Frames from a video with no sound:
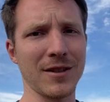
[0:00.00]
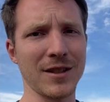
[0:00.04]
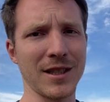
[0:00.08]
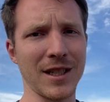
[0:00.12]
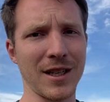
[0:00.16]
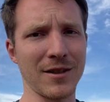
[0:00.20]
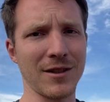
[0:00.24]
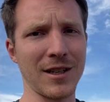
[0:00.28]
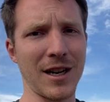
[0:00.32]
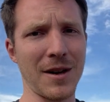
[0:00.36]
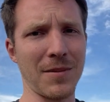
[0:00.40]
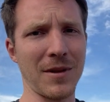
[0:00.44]
sit
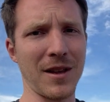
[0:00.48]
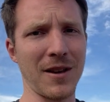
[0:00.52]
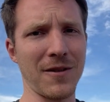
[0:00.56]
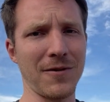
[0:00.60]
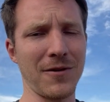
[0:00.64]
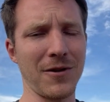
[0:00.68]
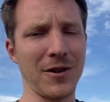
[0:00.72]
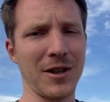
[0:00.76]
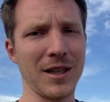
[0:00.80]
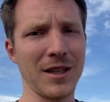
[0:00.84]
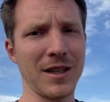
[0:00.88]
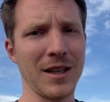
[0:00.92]
on top of that
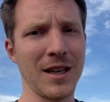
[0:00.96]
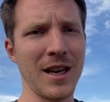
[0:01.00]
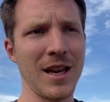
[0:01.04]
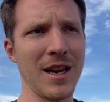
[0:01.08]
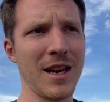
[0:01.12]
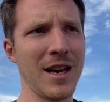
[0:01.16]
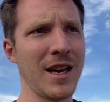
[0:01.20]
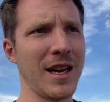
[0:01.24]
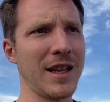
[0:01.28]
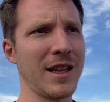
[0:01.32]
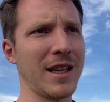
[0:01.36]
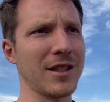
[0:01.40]
footing,
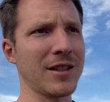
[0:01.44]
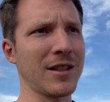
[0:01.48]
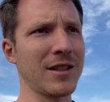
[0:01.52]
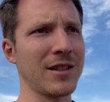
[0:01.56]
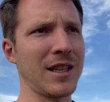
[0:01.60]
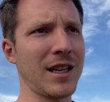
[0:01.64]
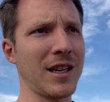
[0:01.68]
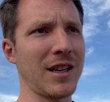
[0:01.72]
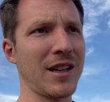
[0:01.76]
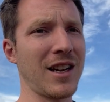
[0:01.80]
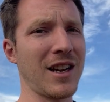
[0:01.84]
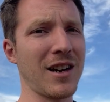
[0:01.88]
and that's gonna
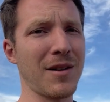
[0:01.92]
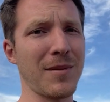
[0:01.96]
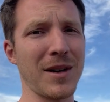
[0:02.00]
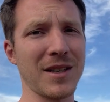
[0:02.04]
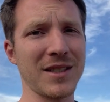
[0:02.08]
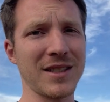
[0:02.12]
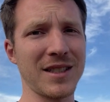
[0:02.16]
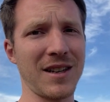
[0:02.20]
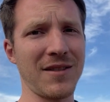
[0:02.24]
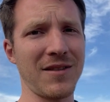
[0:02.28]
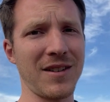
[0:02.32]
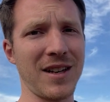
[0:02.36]
take you down about
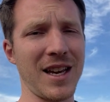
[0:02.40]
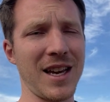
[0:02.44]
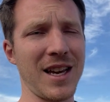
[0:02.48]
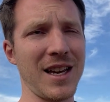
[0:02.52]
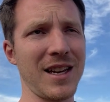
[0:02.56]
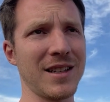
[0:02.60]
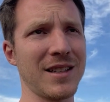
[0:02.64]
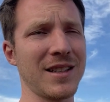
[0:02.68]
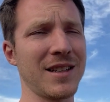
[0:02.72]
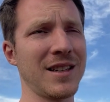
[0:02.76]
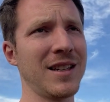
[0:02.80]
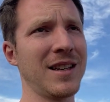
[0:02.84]

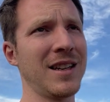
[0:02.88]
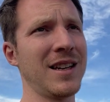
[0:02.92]
7-8.